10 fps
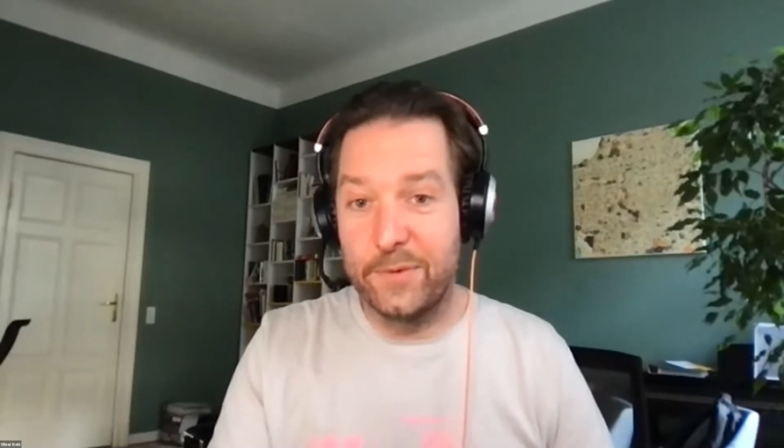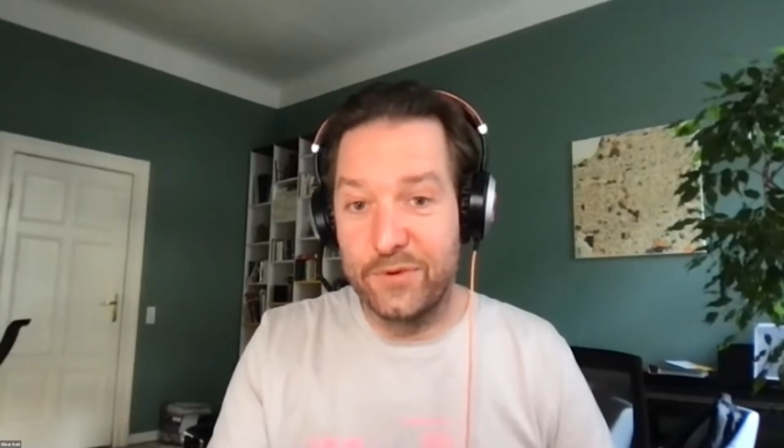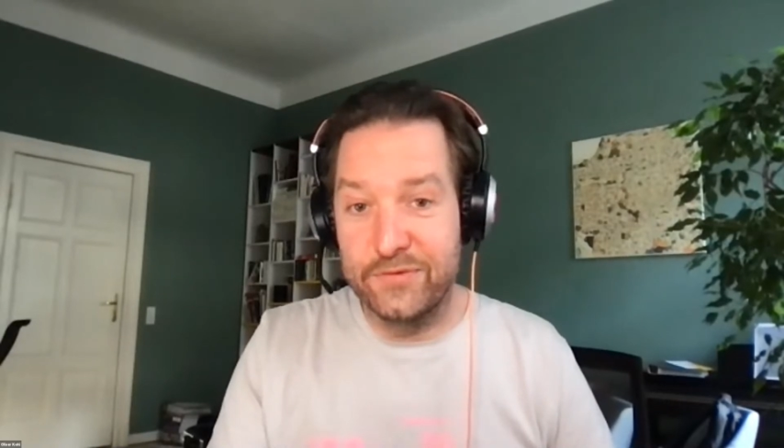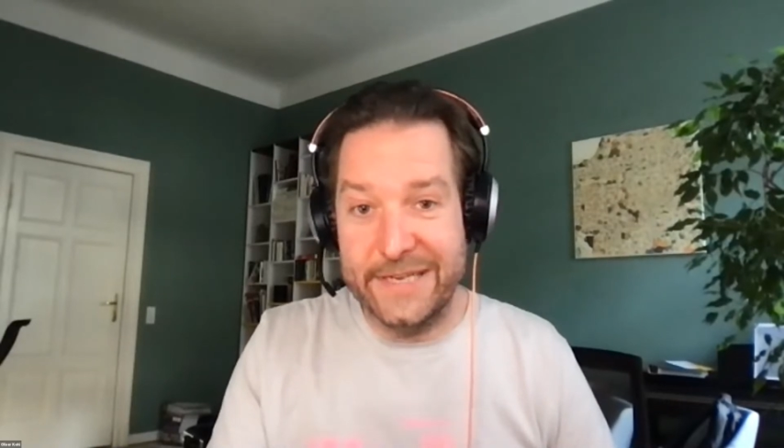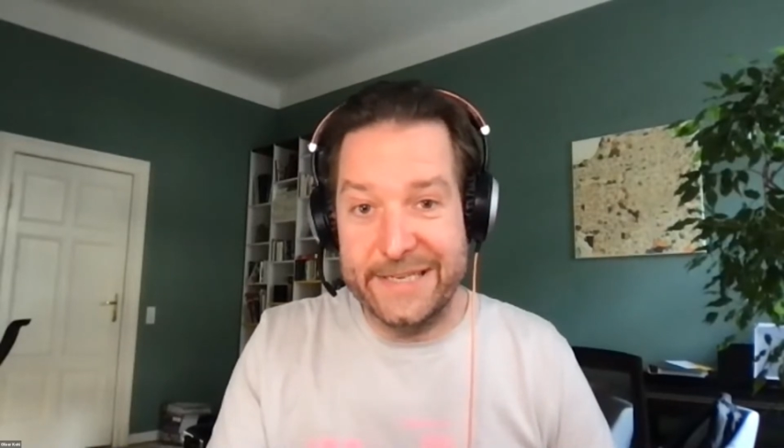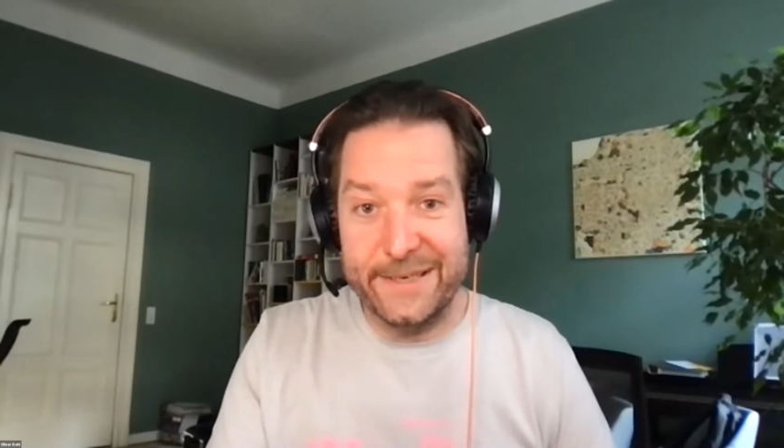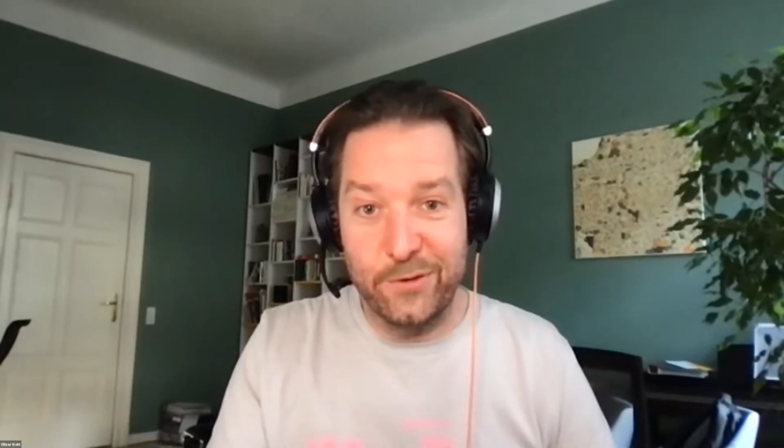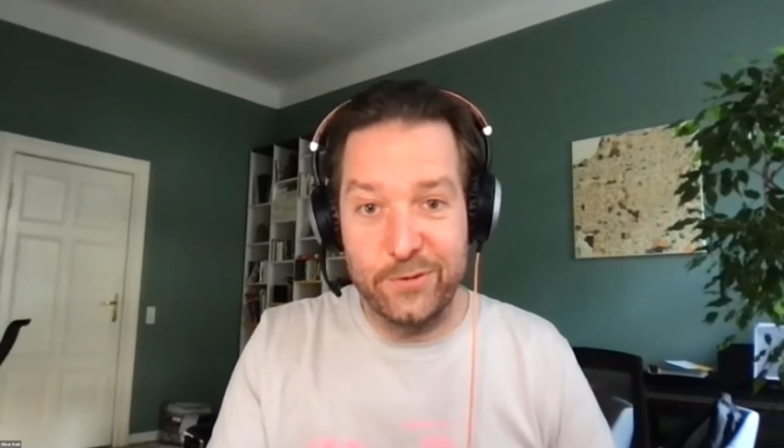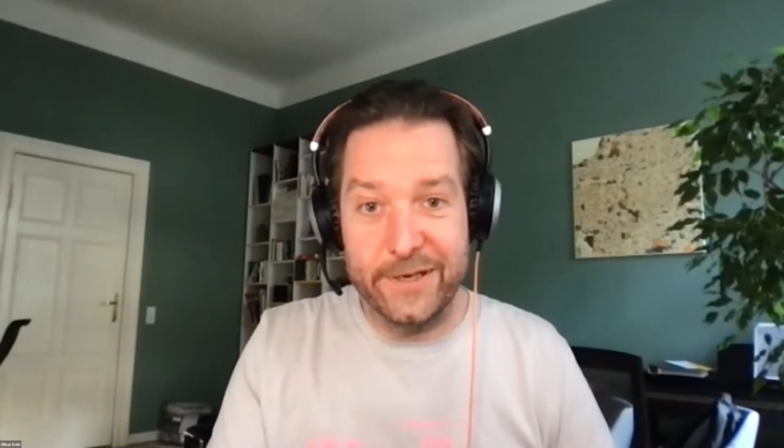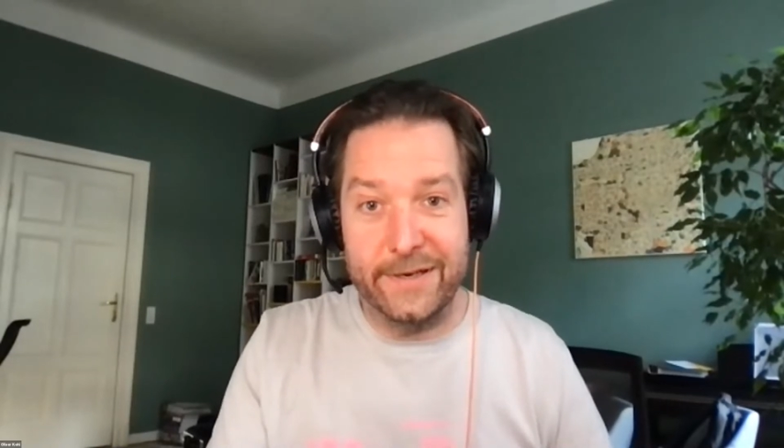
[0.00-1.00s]
improves
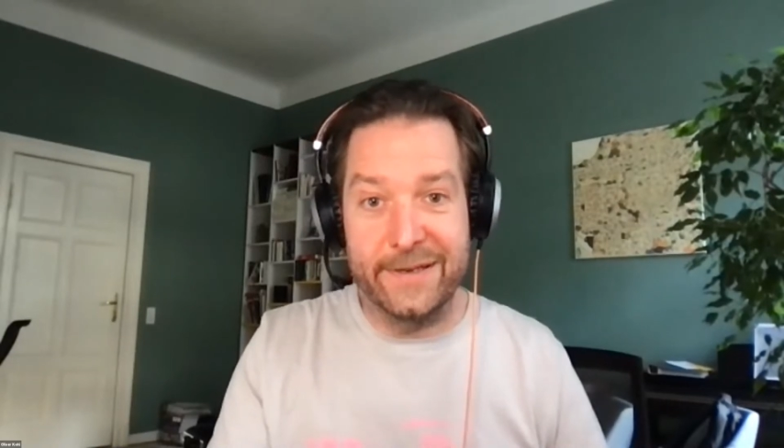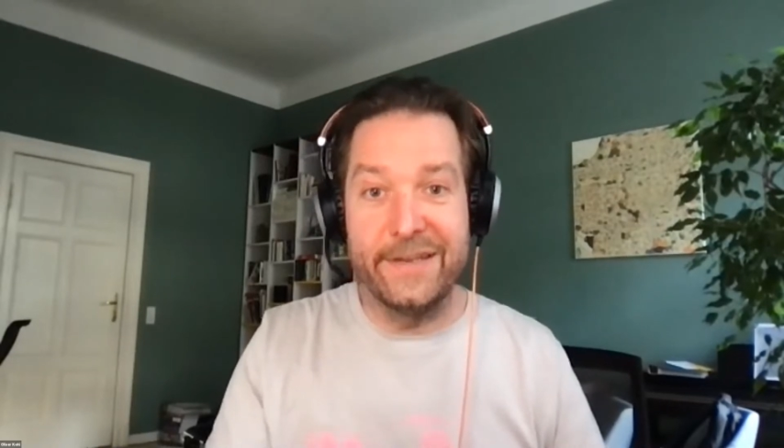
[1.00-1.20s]
SEO ranking.